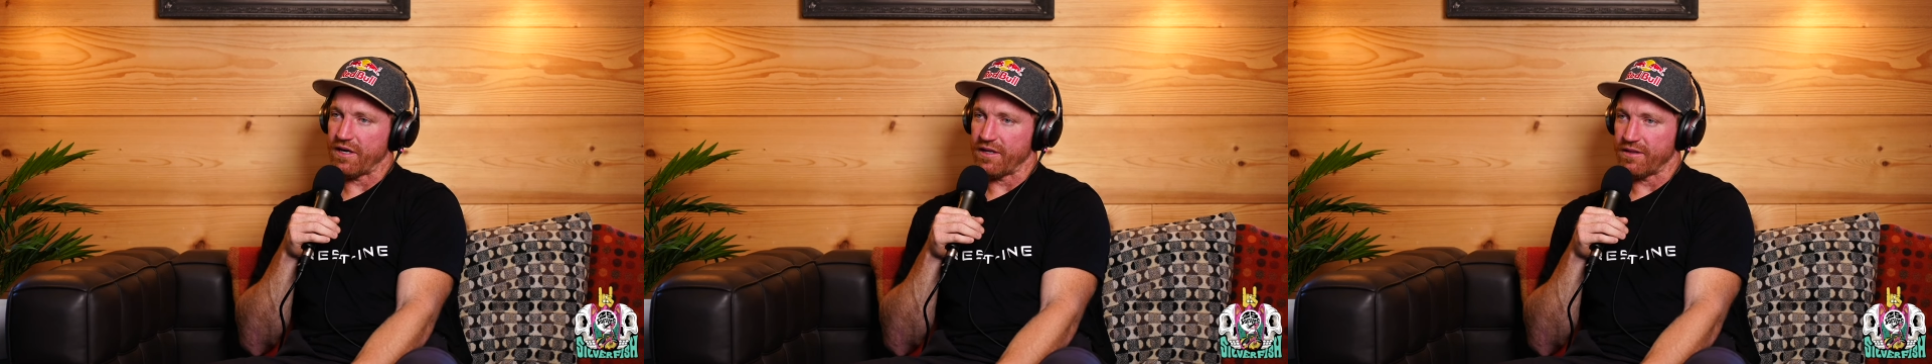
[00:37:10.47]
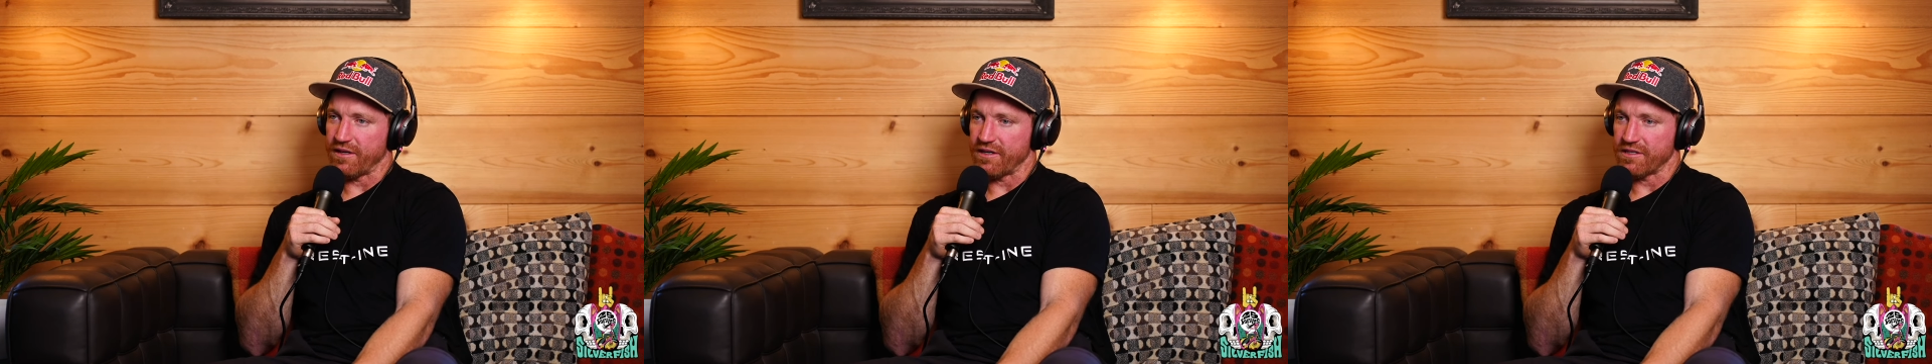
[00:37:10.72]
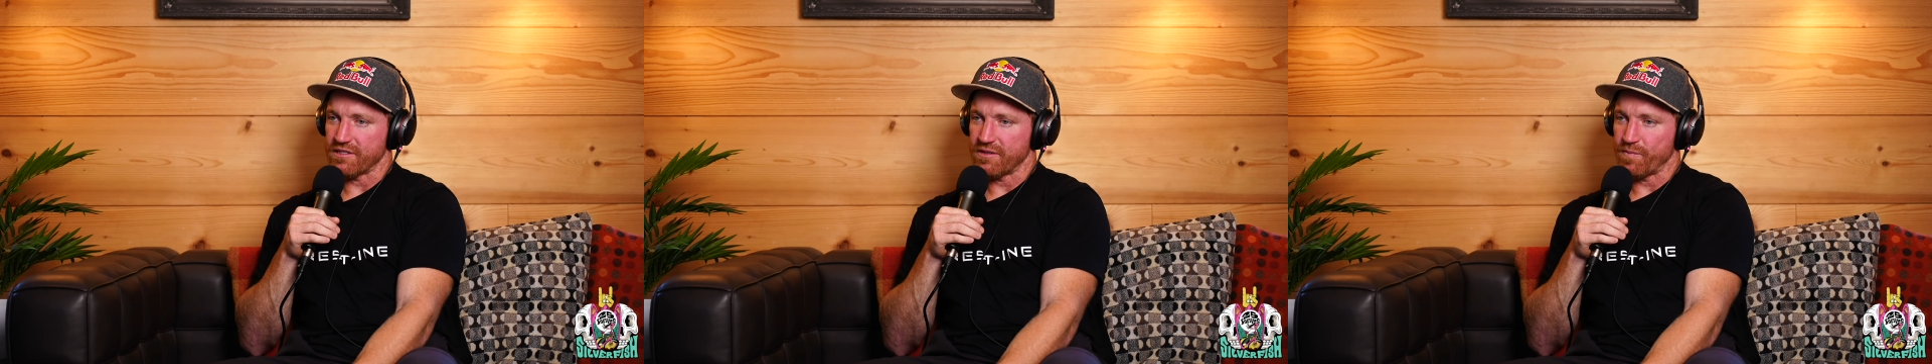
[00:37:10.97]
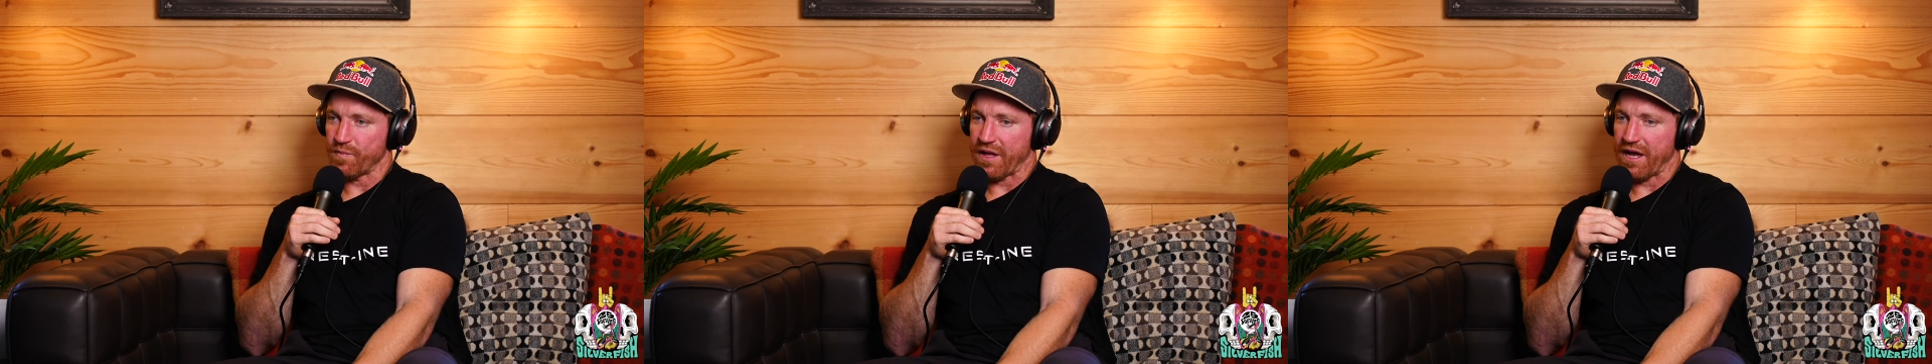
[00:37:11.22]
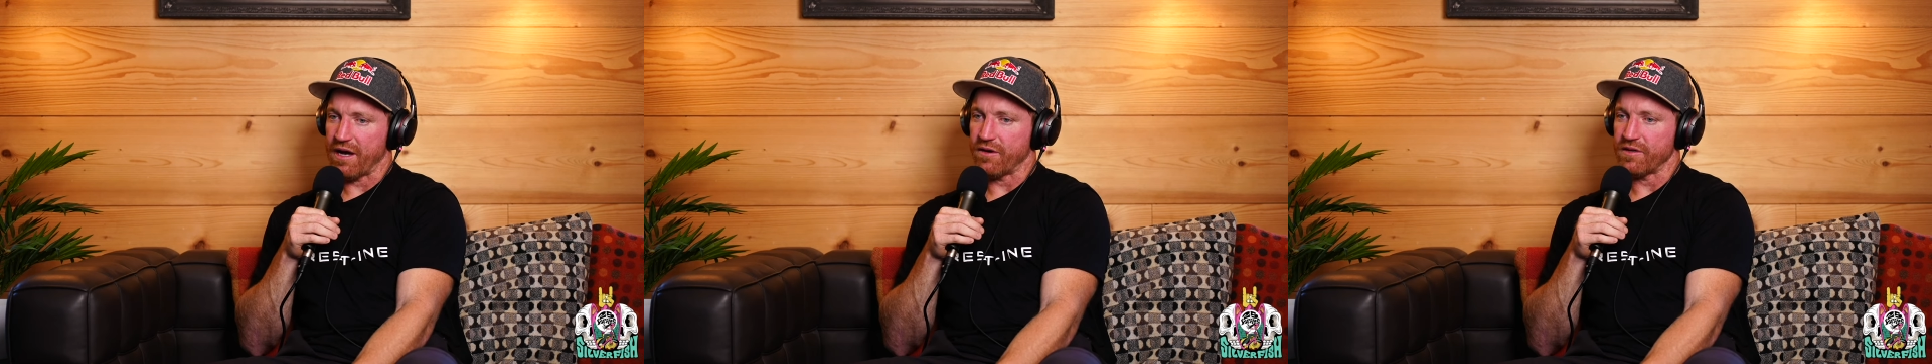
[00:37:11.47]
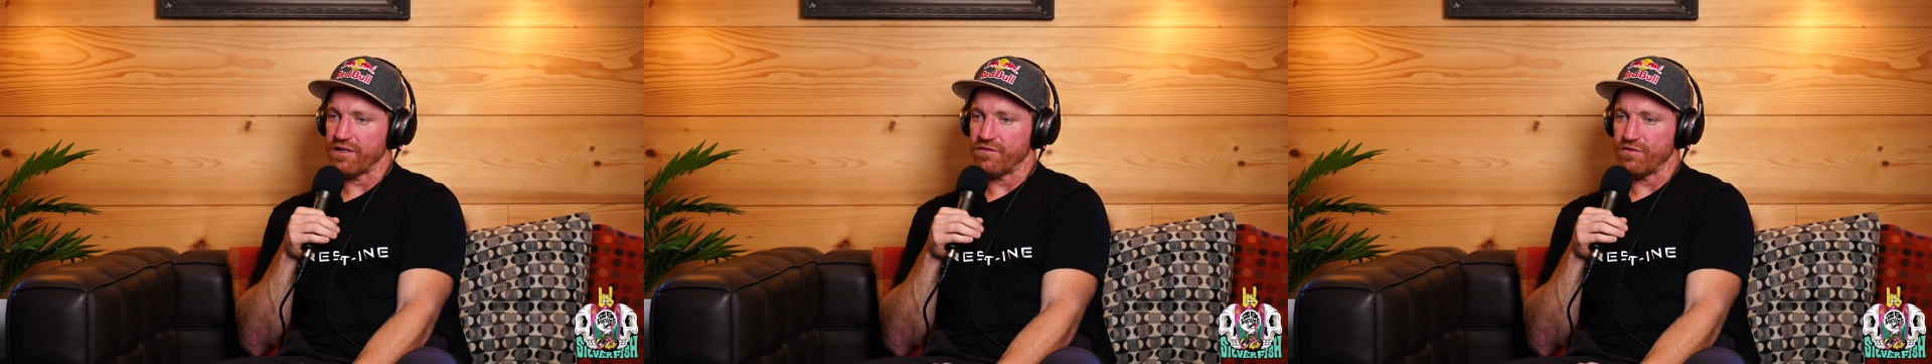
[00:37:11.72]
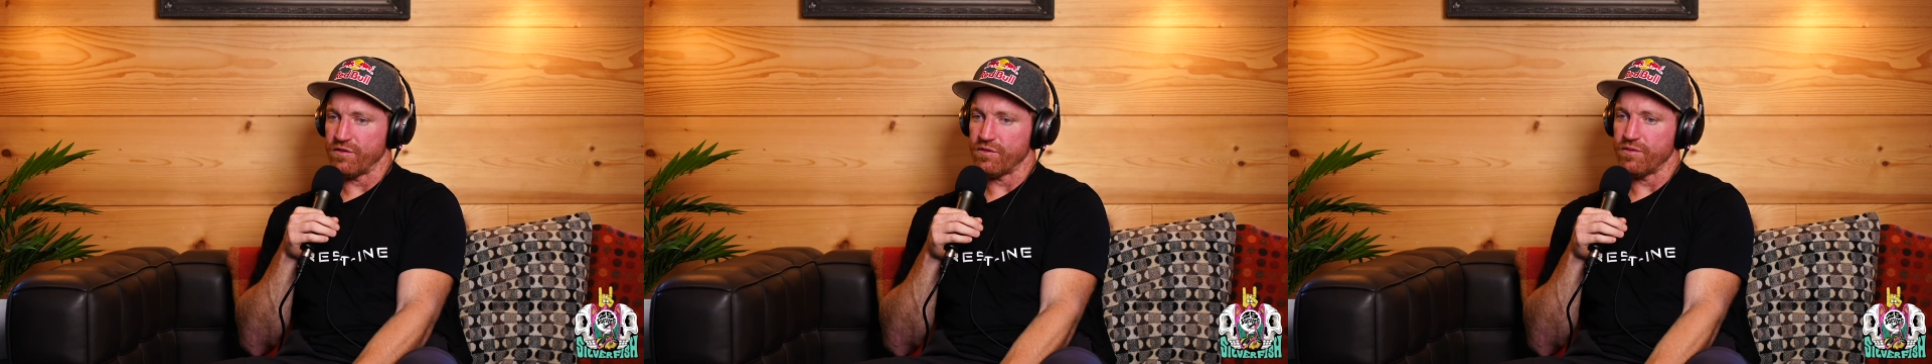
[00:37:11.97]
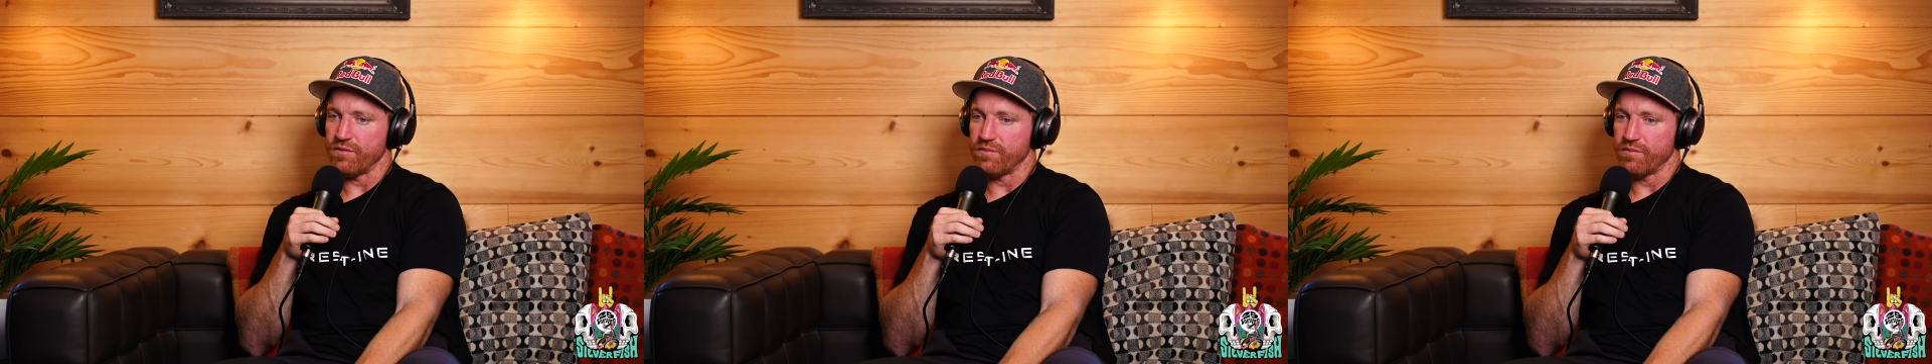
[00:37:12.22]
I liked how he
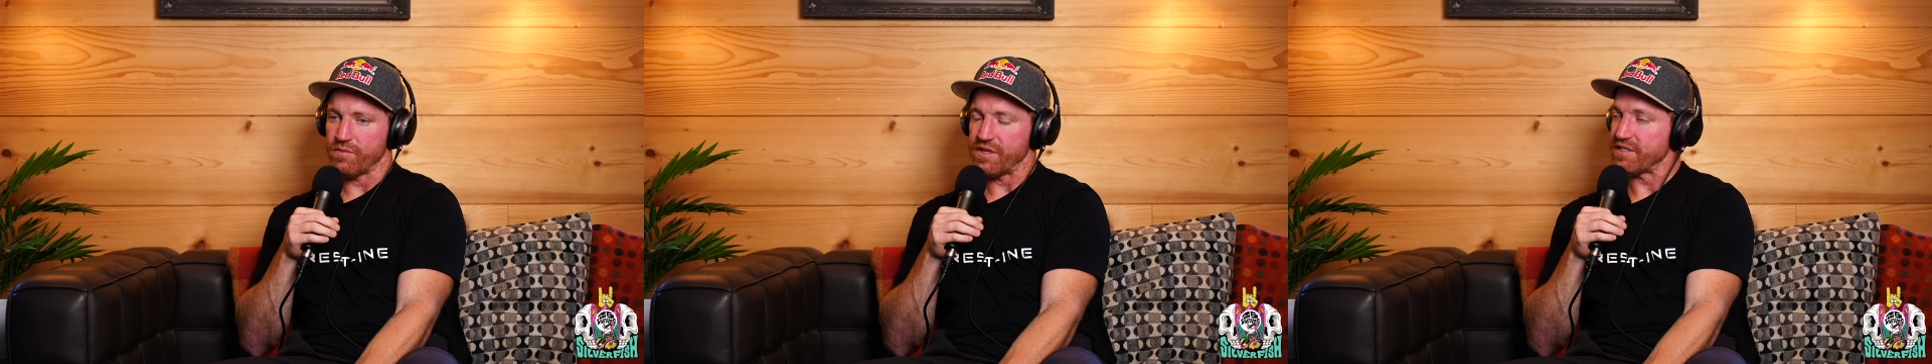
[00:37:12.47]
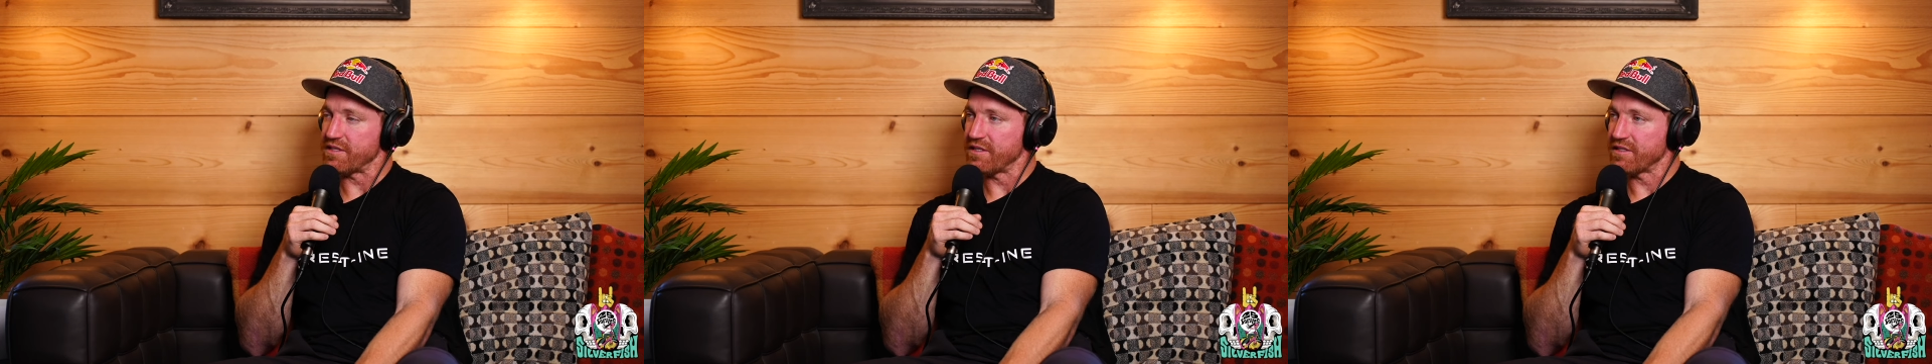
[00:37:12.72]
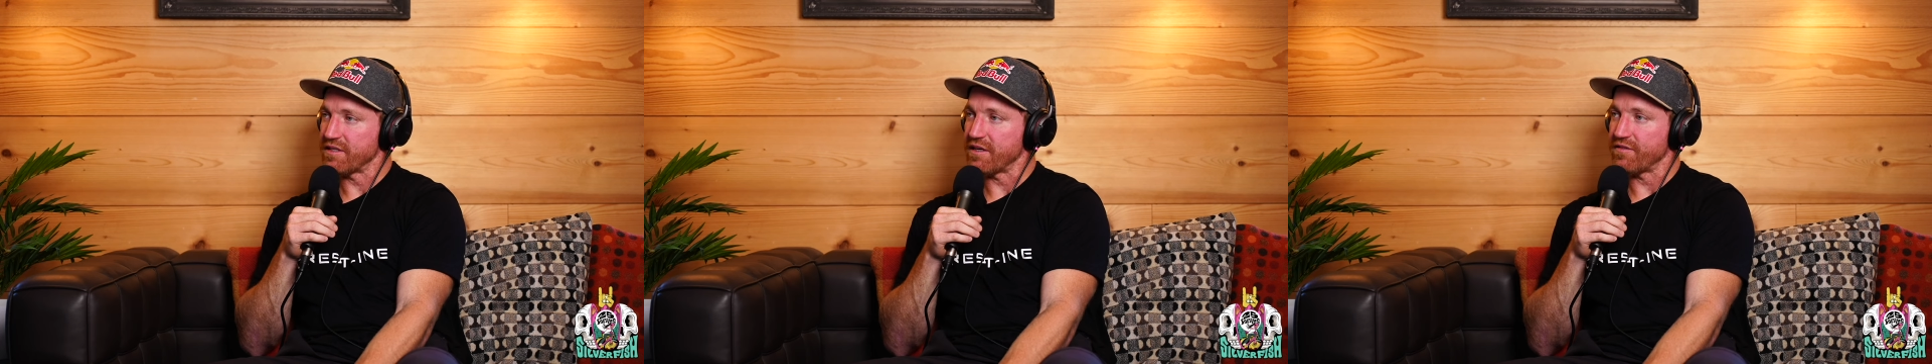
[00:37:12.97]
viewed business.